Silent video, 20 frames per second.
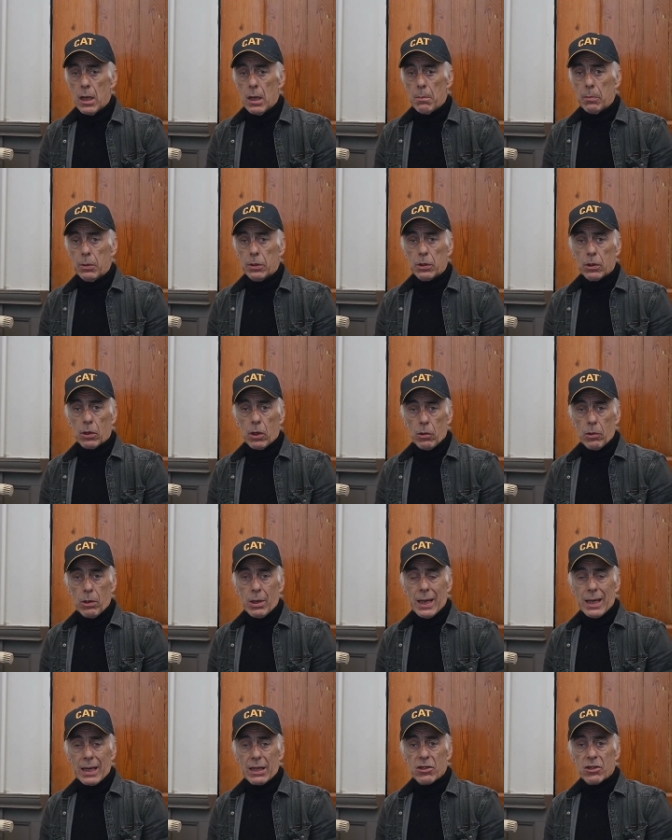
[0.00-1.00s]
But the current
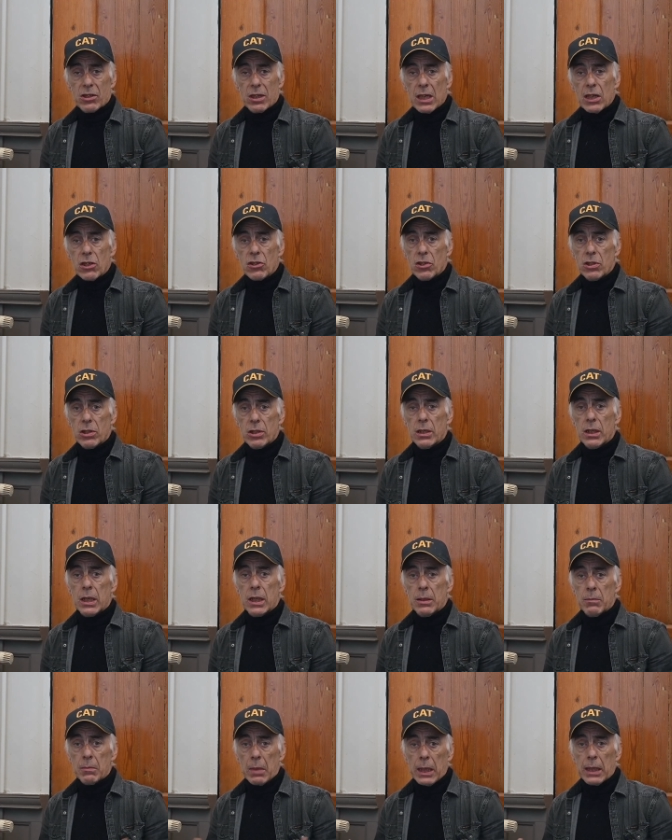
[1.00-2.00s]
legislation
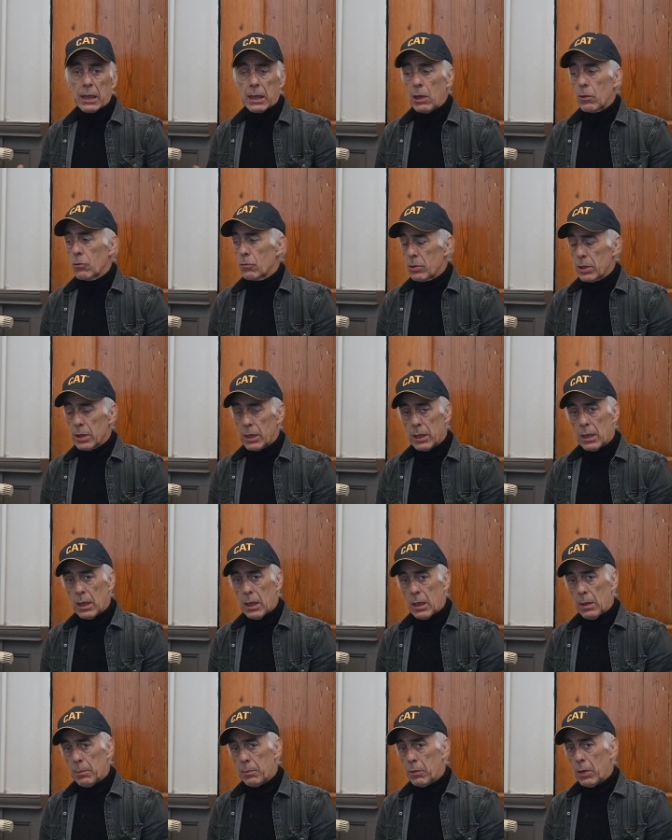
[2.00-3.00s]
in my country
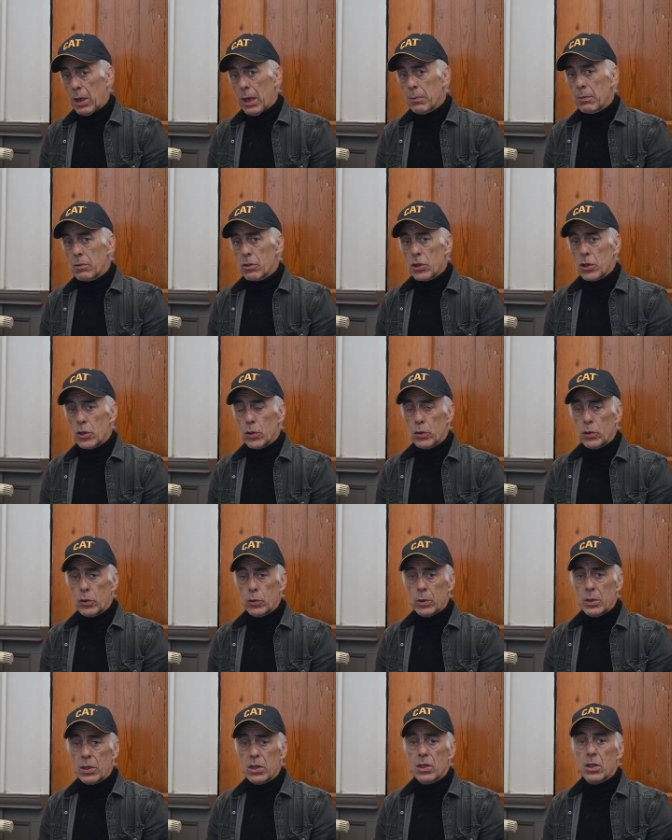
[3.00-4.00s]
uh, prohibits you
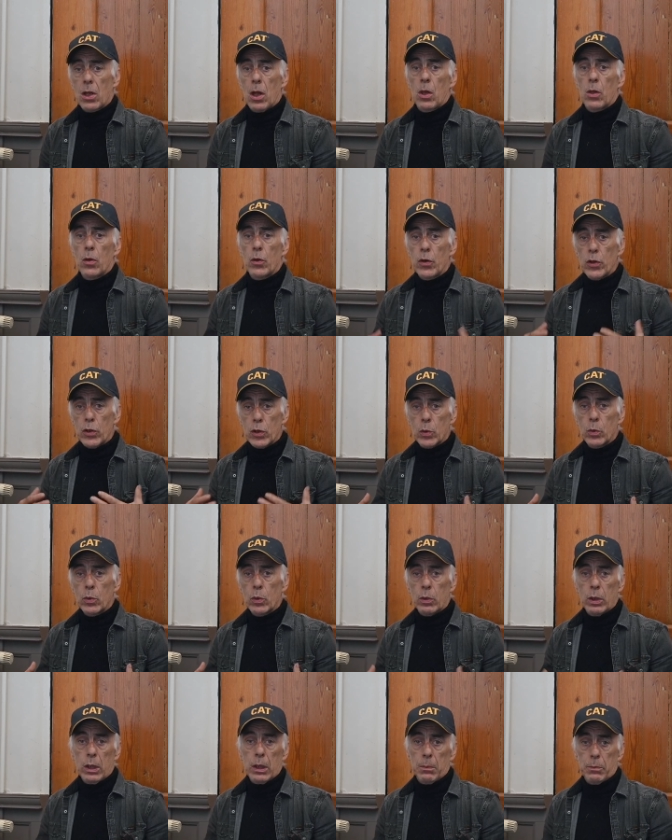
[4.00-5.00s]
to install a new
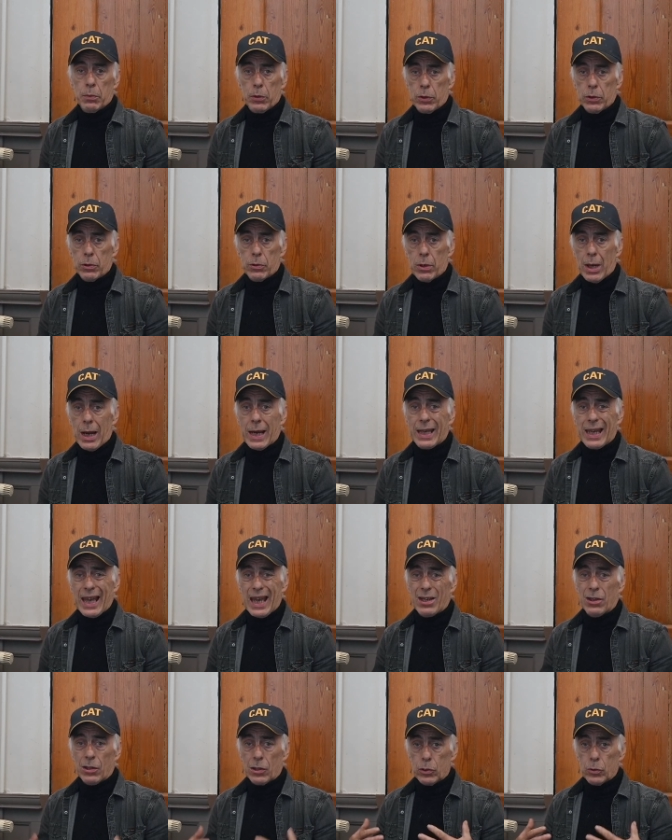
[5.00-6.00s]
oil burner. I
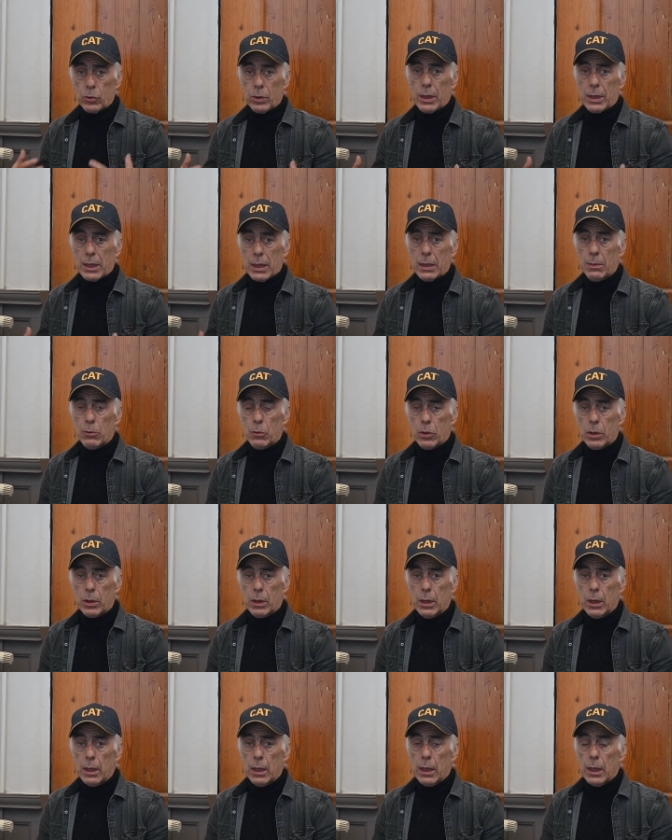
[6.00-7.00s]
cannot do that anymore.
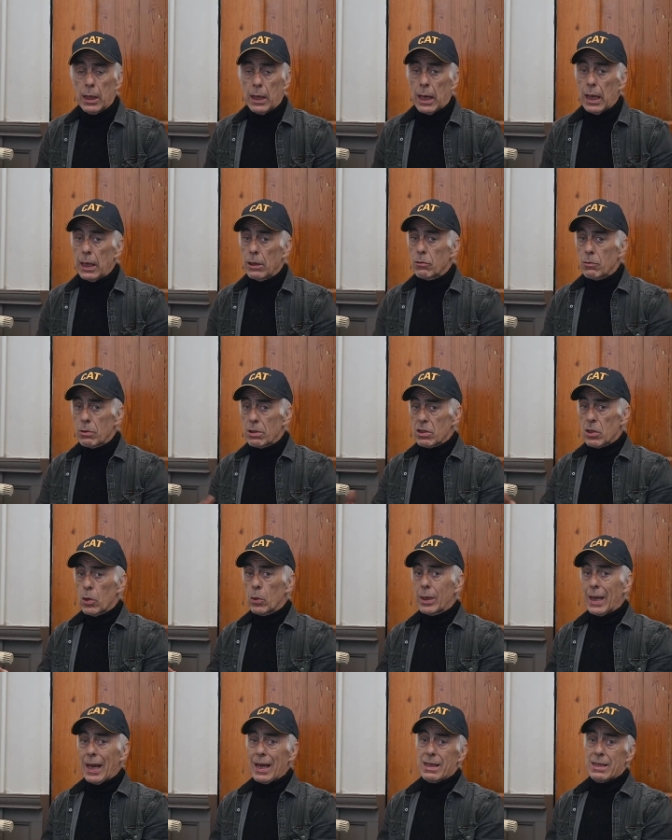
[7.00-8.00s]
And there is no
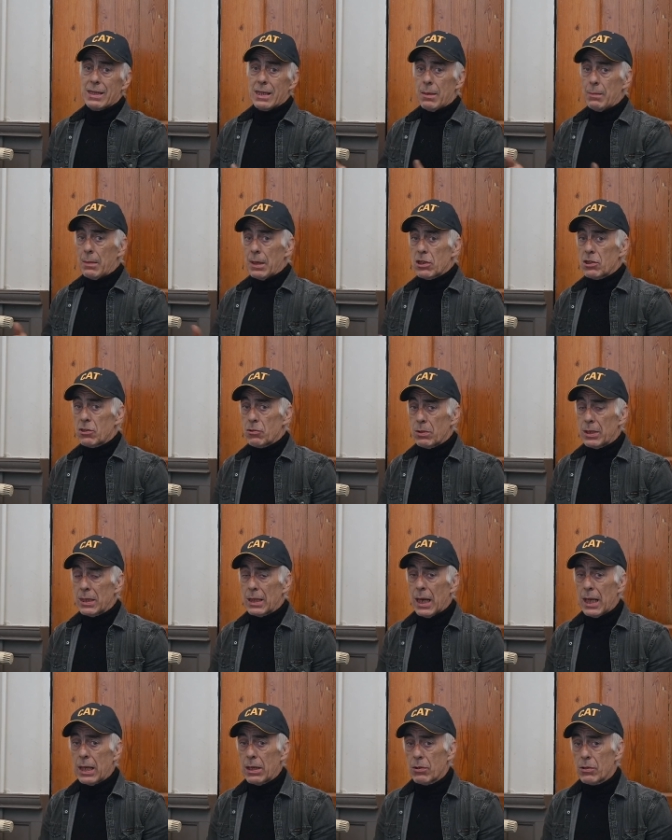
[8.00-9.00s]
gas in my street
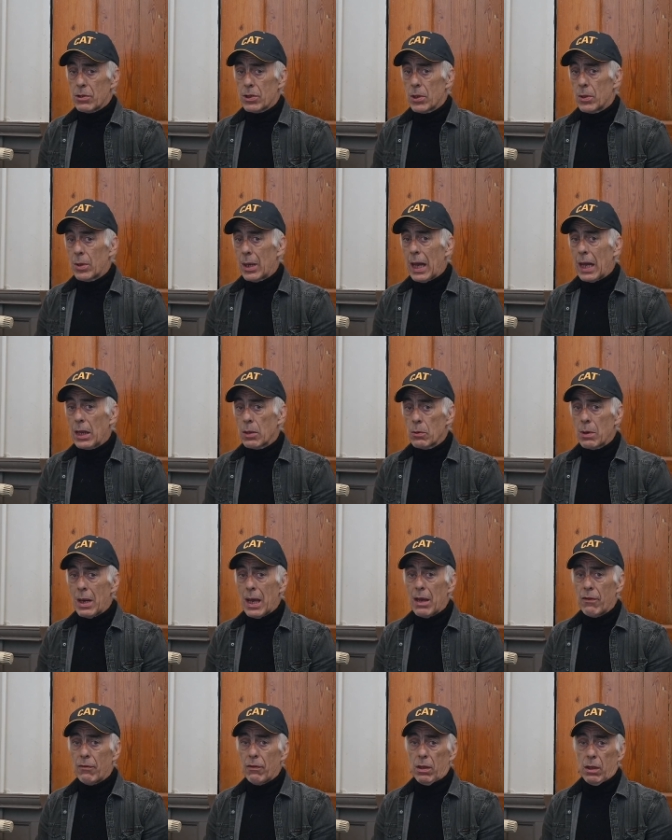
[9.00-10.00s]
either, so I don't
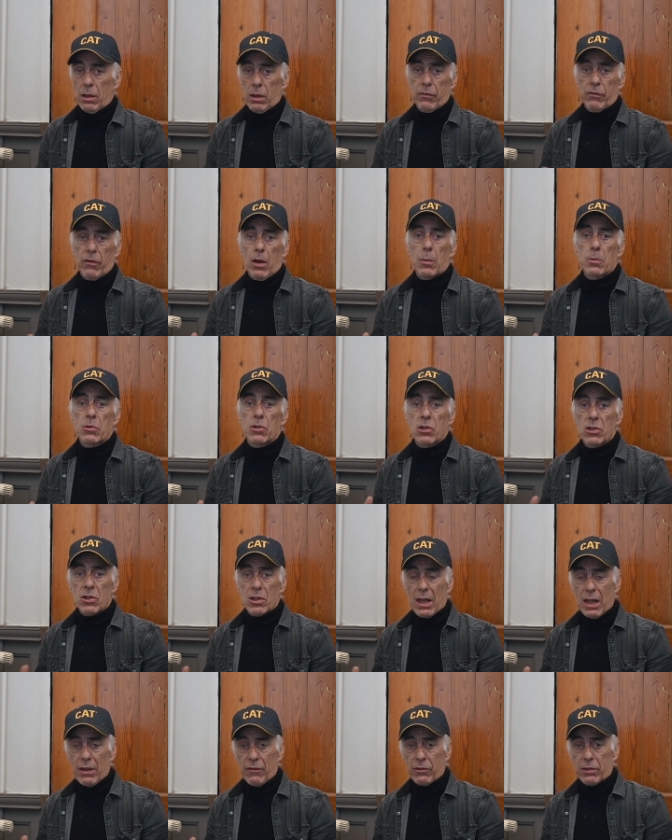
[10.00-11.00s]
have a lot of options
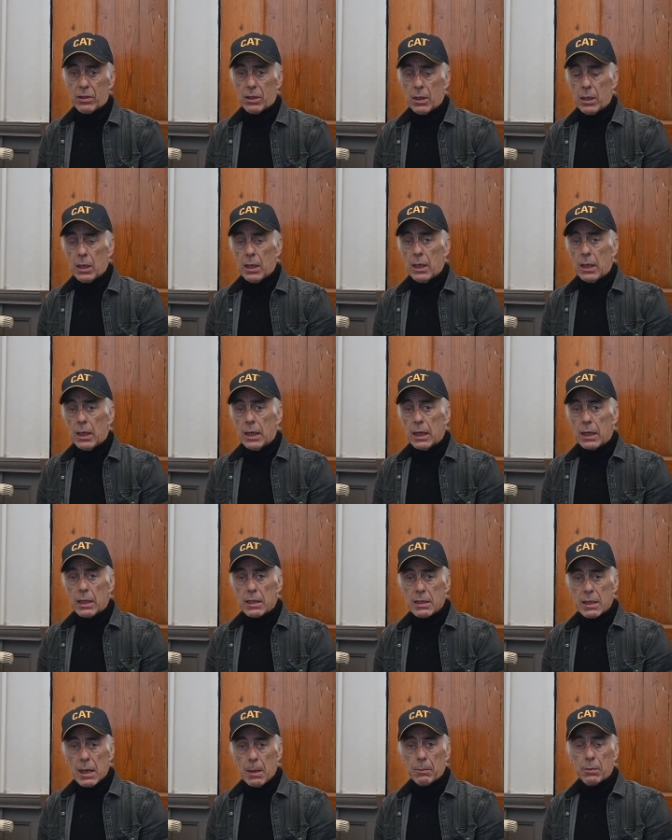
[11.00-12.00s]
left,
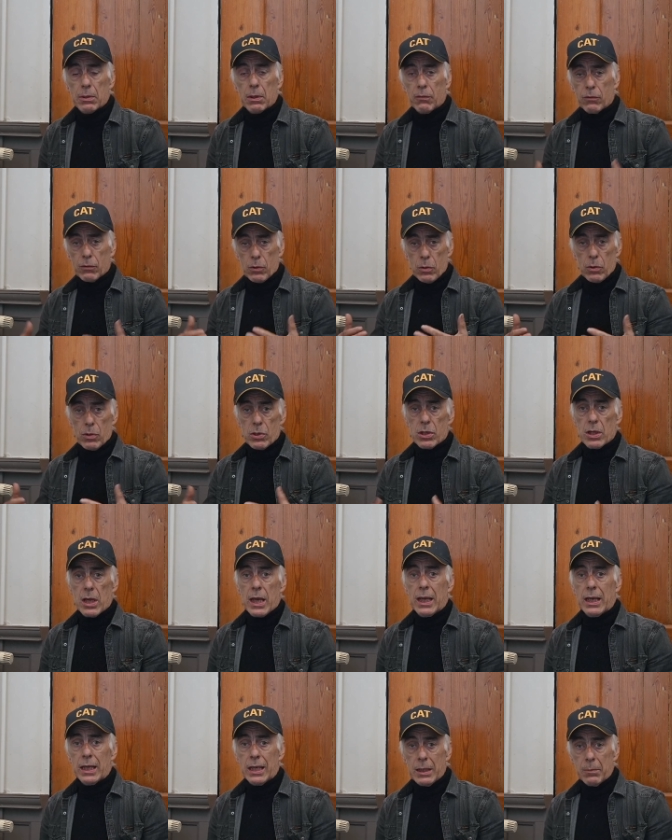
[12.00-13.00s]
except, of course,
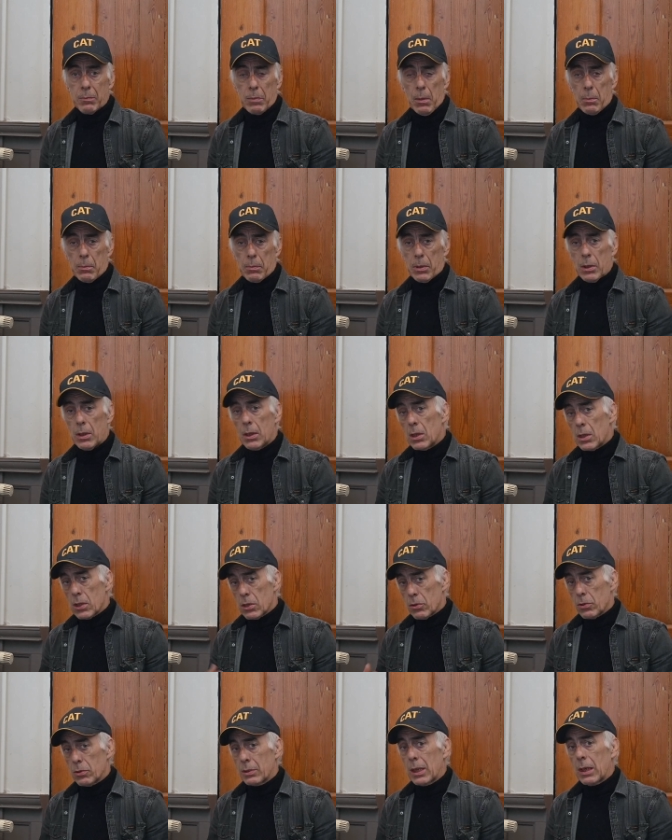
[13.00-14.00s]
a heat pump.
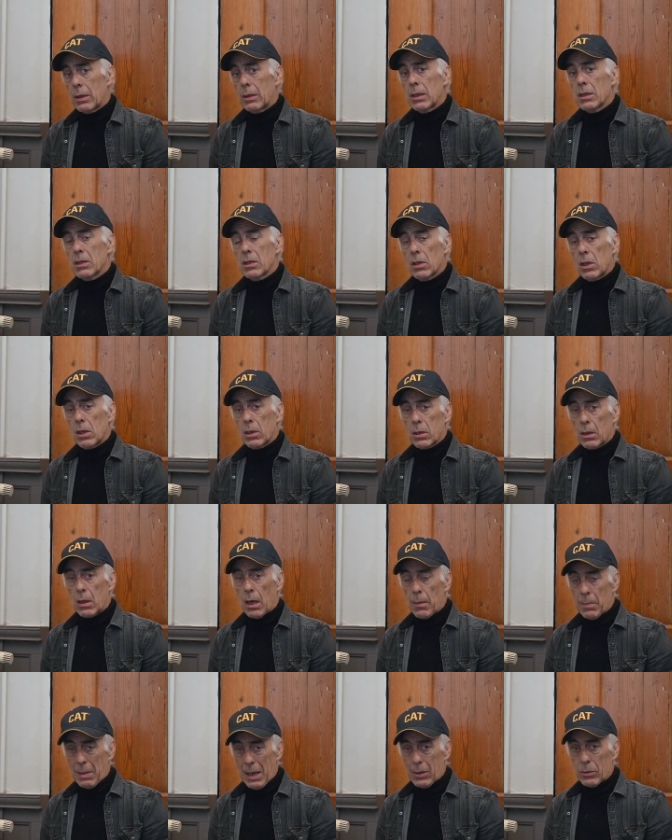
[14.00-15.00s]
So now let's talk
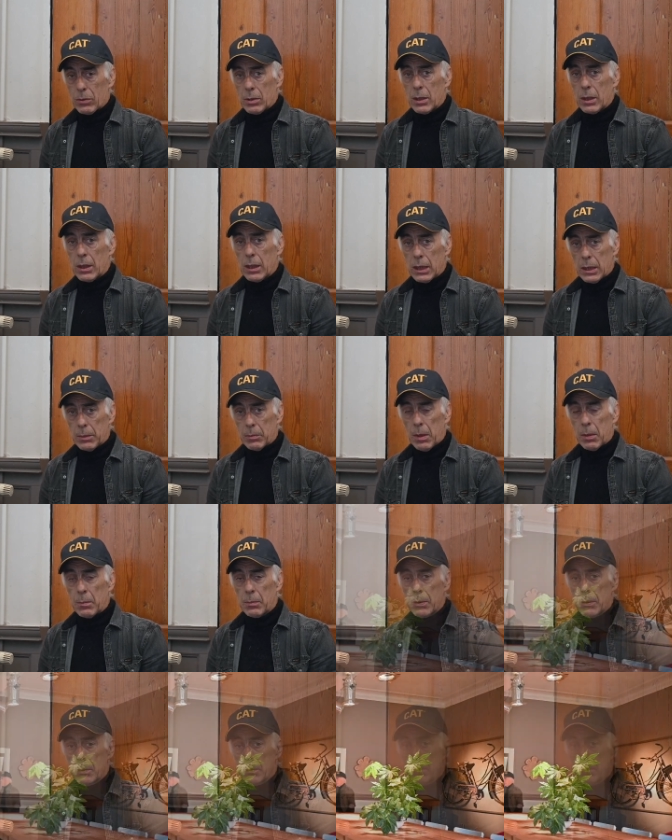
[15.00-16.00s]
about a heat pump.